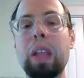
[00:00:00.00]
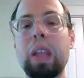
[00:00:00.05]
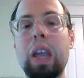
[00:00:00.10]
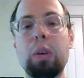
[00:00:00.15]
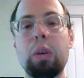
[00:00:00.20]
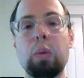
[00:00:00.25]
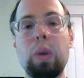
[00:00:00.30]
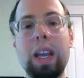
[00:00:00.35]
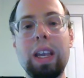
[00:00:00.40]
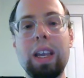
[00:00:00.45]

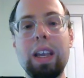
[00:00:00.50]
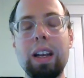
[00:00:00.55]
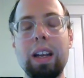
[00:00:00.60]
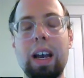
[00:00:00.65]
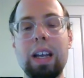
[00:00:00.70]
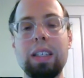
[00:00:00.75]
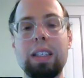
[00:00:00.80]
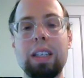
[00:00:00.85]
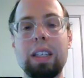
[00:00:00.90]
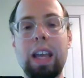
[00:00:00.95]
And
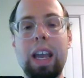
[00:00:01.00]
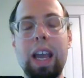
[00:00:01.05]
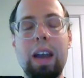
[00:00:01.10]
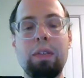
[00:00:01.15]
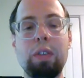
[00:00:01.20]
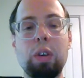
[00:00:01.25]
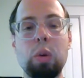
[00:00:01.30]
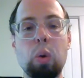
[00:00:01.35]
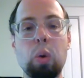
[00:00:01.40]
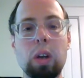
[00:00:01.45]
recognizing they
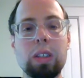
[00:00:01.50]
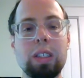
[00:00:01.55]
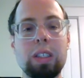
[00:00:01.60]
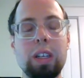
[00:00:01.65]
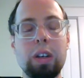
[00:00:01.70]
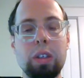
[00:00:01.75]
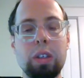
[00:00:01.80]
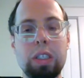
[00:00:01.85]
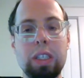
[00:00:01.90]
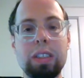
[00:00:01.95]
have to work
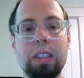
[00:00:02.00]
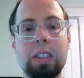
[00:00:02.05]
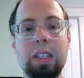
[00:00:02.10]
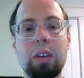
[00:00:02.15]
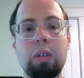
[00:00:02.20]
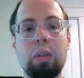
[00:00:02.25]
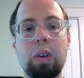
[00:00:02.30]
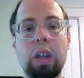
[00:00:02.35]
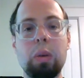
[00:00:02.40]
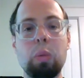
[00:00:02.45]

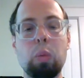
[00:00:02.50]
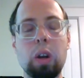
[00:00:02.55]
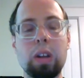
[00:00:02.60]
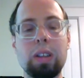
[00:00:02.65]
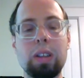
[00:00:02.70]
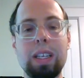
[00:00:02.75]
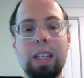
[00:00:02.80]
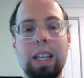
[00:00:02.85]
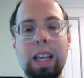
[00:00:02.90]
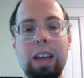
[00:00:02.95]
synergistically and
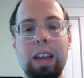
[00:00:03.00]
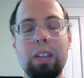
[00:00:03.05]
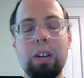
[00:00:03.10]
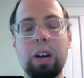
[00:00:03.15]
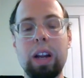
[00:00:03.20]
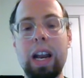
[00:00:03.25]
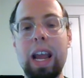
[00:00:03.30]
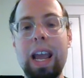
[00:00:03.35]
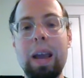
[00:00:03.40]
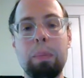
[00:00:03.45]
work
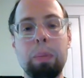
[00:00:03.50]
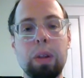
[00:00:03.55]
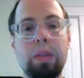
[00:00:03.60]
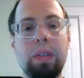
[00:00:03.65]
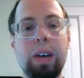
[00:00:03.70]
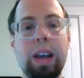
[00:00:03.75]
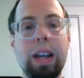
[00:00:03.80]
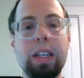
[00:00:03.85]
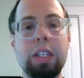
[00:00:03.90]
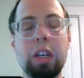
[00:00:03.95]
together and
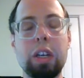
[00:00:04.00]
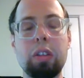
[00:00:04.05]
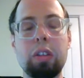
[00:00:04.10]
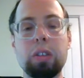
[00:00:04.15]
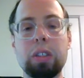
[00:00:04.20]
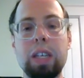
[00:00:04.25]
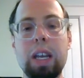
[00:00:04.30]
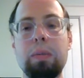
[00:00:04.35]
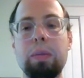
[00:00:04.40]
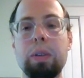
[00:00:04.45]
amplify each other's